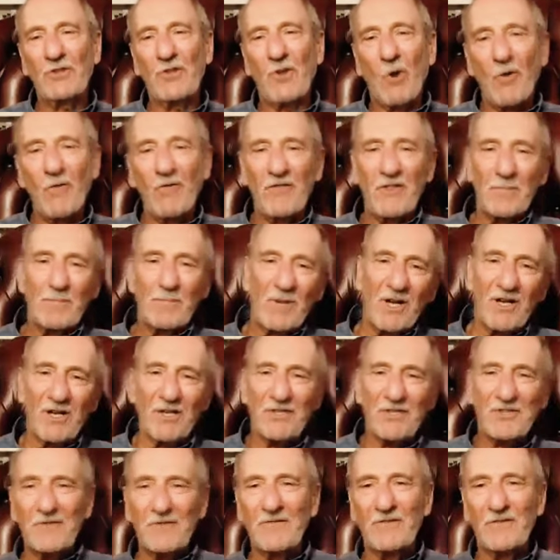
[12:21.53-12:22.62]
of the
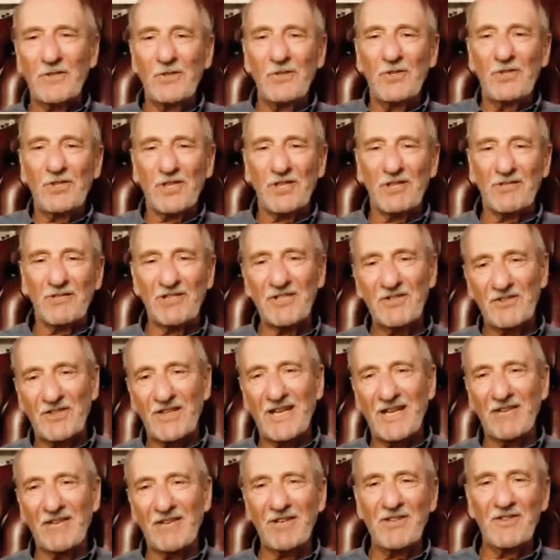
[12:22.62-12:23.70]
past and future is
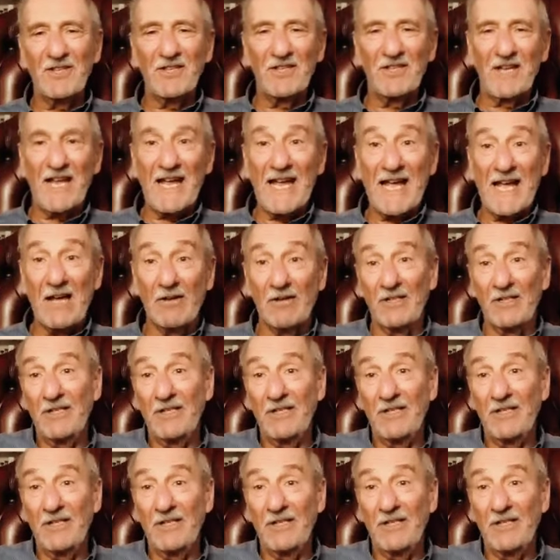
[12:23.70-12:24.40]
there in the now